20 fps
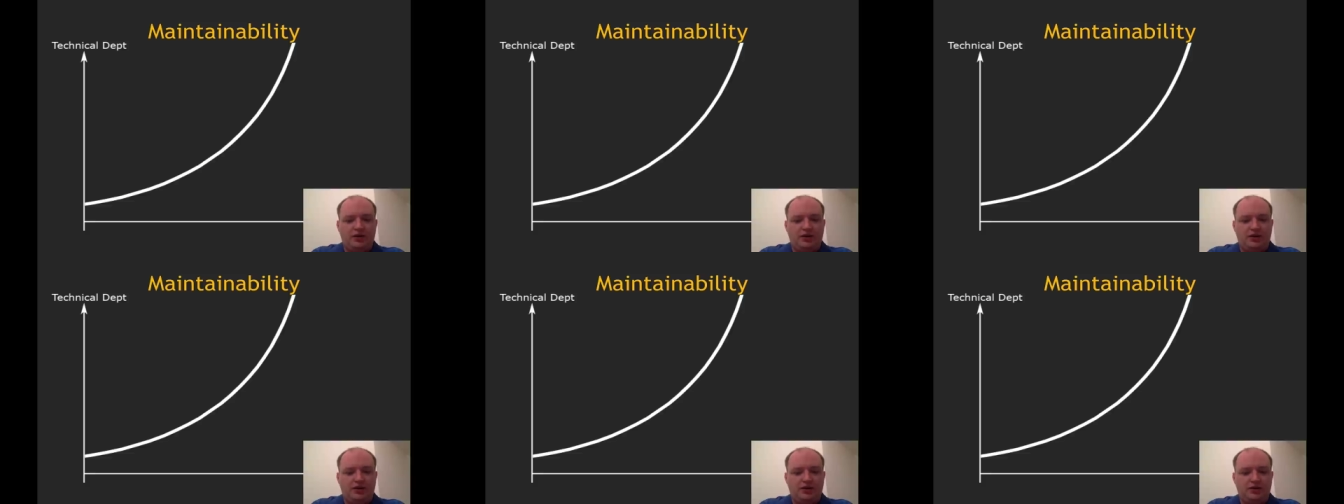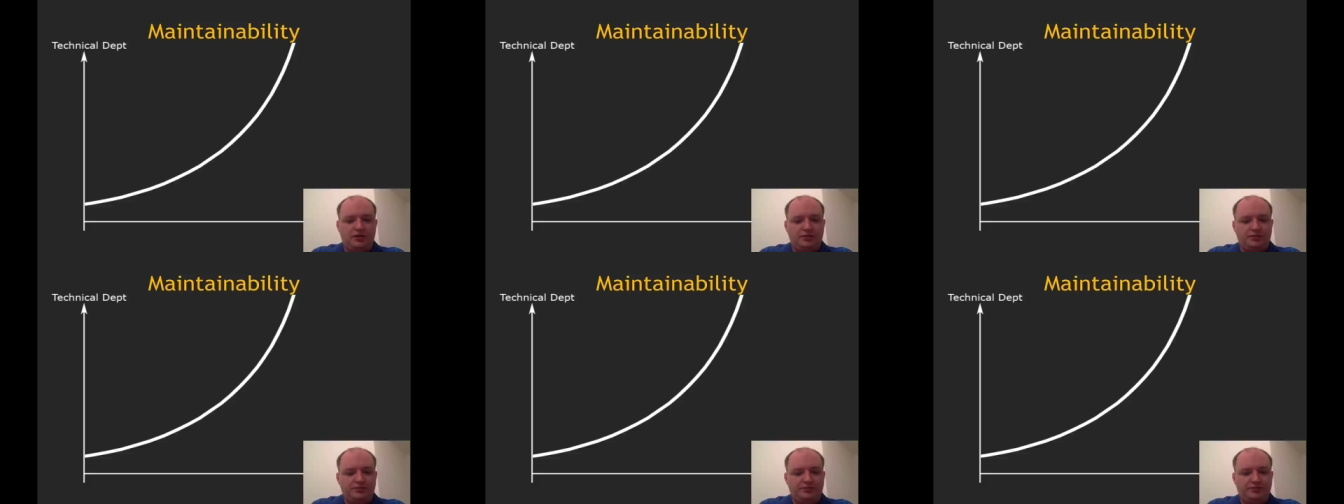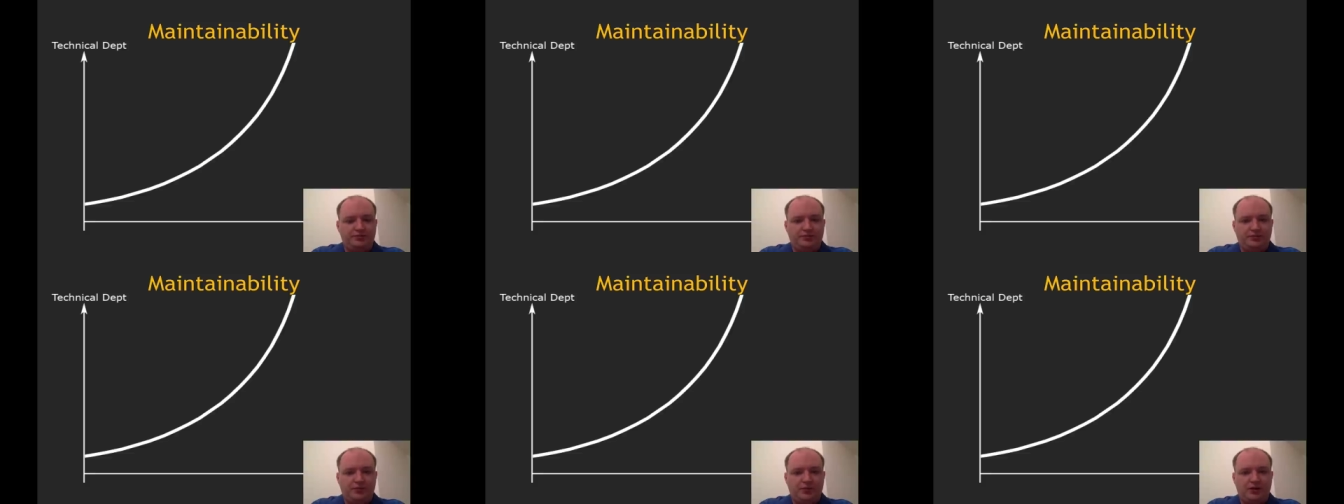
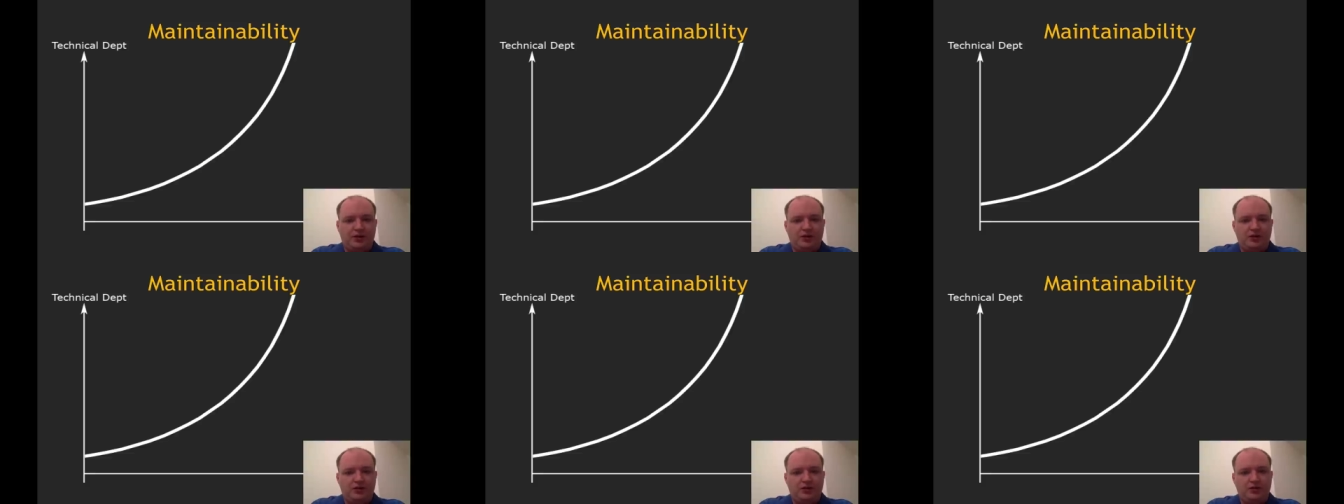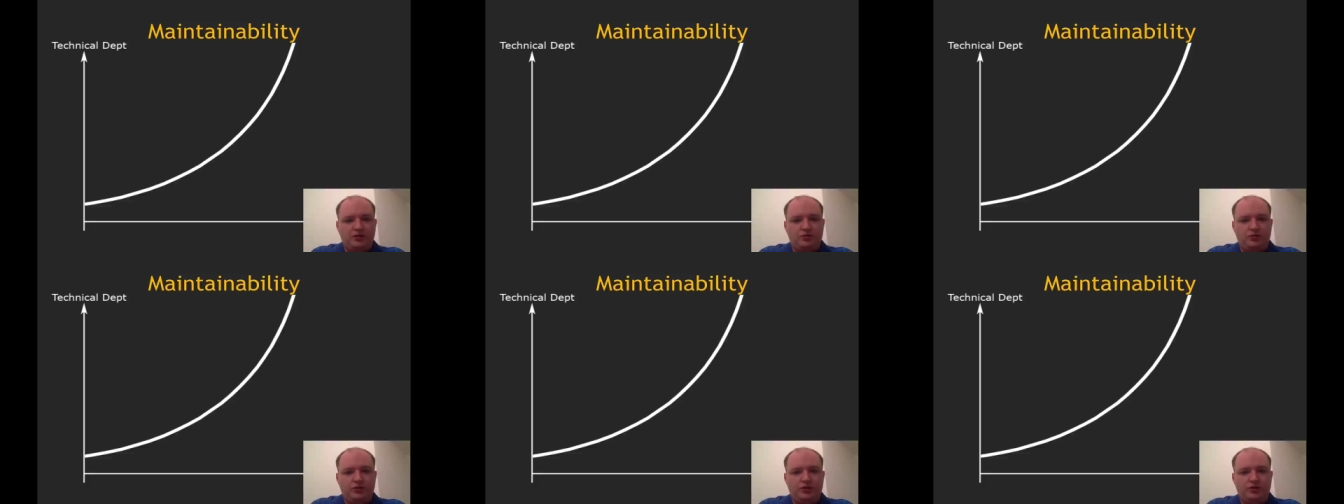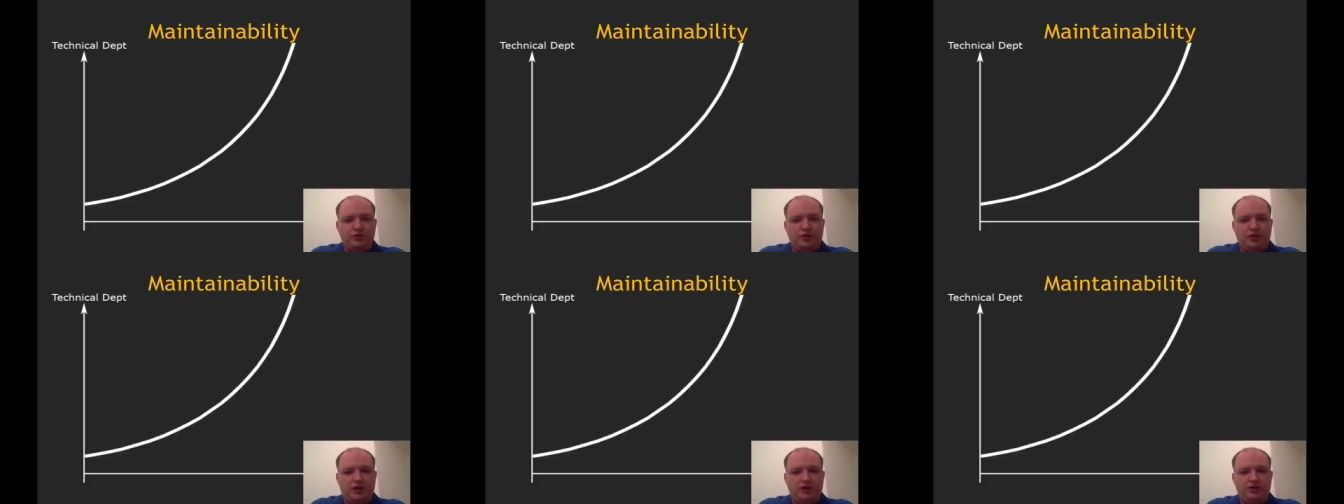Um, we
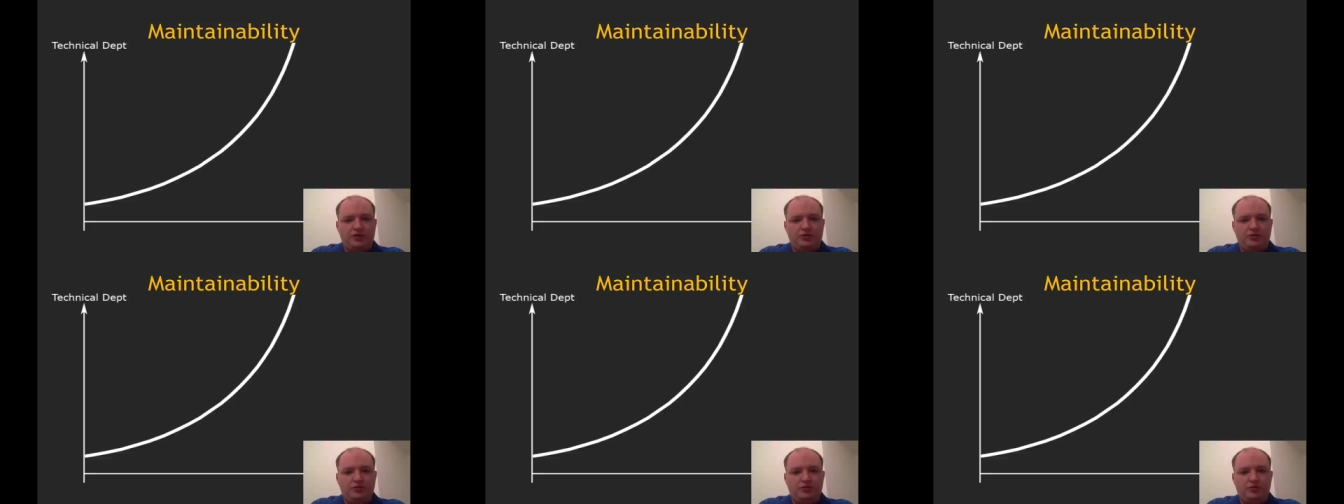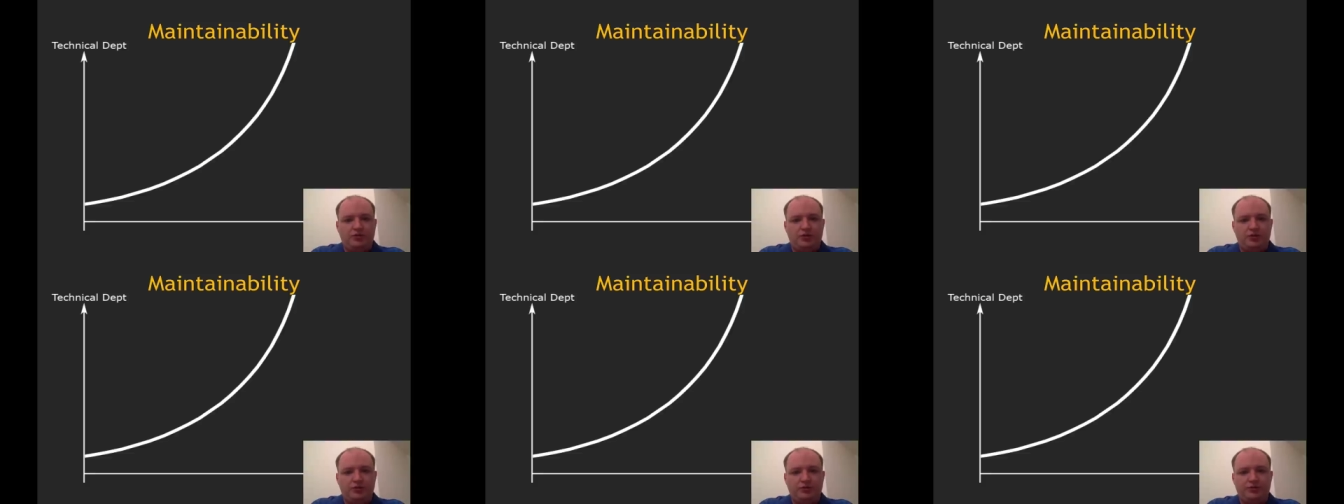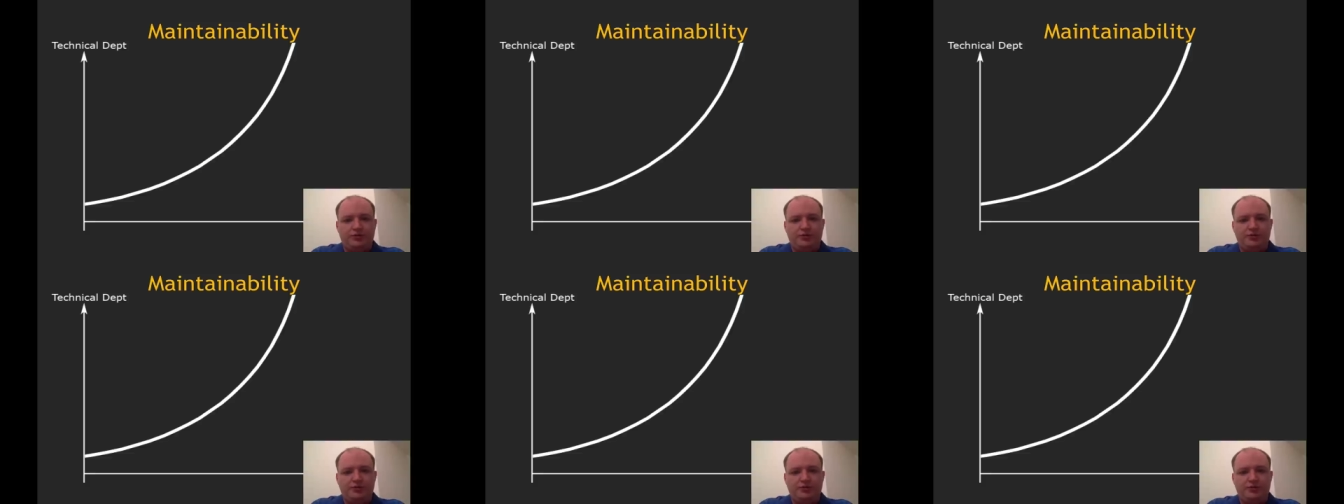try to improve